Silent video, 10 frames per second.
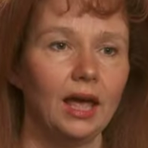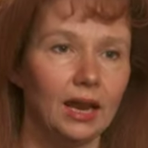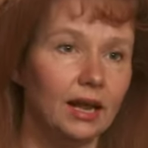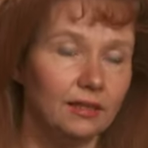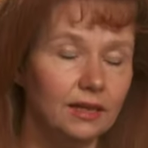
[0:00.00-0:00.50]

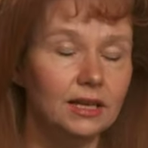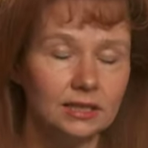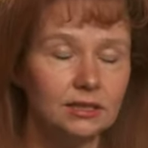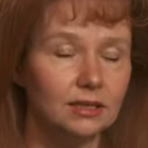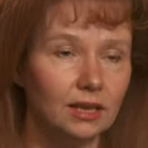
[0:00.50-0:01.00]
And I think
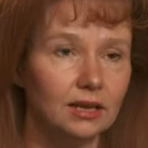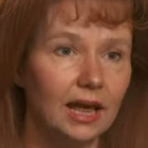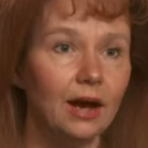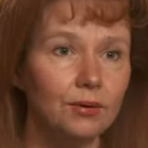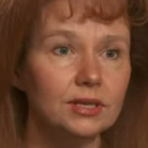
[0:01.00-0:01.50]

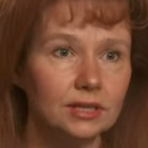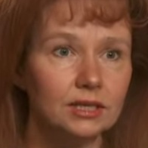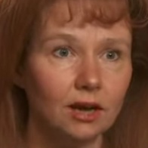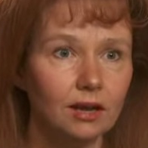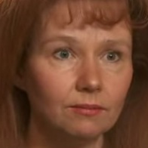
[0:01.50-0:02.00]
now is the
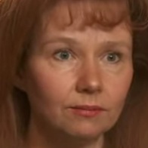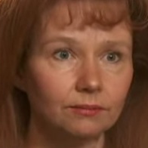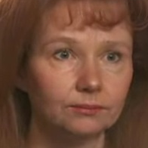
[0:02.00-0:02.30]
time.